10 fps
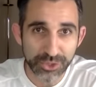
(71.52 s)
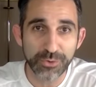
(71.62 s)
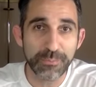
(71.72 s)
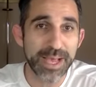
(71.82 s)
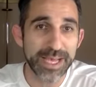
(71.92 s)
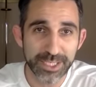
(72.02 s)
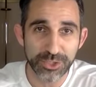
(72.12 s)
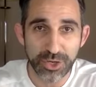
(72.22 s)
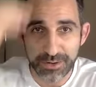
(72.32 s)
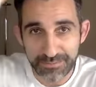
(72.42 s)
message
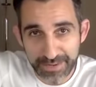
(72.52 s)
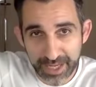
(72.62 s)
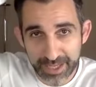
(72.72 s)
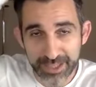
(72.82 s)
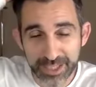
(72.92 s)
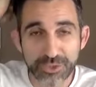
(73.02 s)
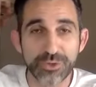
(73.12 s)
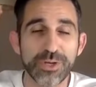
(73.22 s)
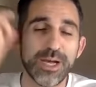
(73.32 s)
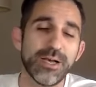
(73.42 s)
on an
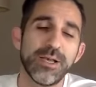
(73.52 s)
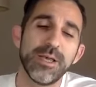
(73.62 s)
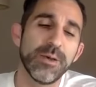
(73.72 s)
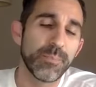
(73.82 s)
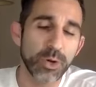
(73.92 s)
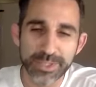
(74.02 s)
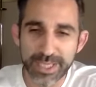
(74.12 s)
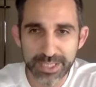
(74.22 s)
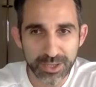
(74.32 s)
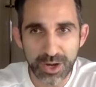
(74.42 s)
initial post they
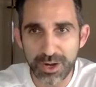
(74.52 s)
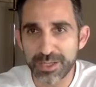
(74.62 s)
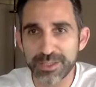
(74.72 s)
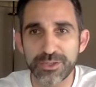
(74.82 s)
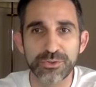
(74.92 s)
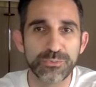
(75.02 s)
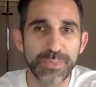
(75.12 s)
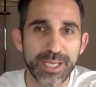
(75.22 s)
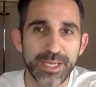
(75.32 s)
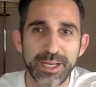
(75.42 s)
saw on social
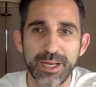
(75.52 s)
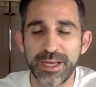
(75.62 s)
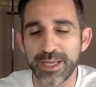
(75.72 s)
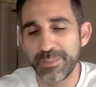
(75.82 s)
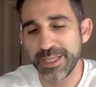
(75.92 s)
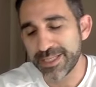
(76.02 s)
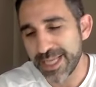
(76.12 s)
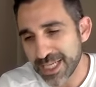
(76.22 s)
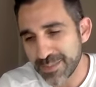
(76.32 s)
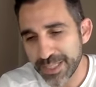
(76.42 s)
media. It can be a
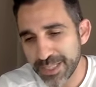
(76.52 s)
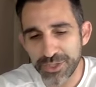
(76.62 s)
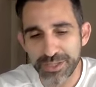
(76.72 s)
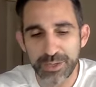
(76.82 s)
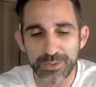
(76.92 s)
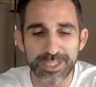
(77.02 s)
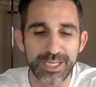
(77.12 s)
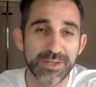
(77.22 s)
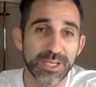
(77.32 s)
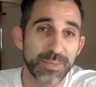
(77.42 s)
text message that they
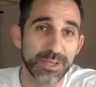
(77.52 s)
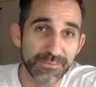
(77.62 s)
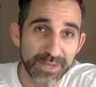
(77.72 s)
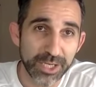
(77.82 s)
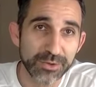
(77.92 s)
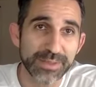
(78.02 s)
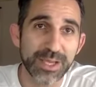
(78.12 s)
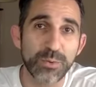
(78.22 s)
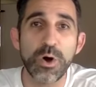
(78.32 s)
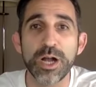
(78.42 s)
received. It can be a video that they
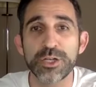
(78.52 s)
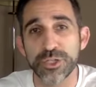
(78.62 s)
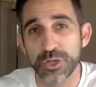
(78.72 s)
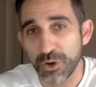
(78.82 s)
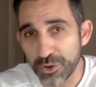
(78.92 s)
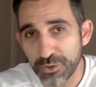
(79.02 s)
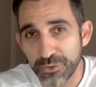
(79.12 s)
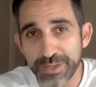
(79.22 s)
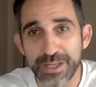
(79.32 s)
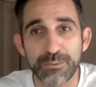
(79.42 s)
watched, an article
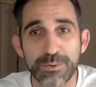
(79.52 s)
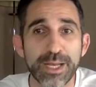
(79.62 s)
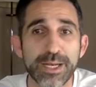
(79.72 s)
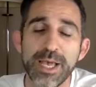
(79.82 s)
that they read,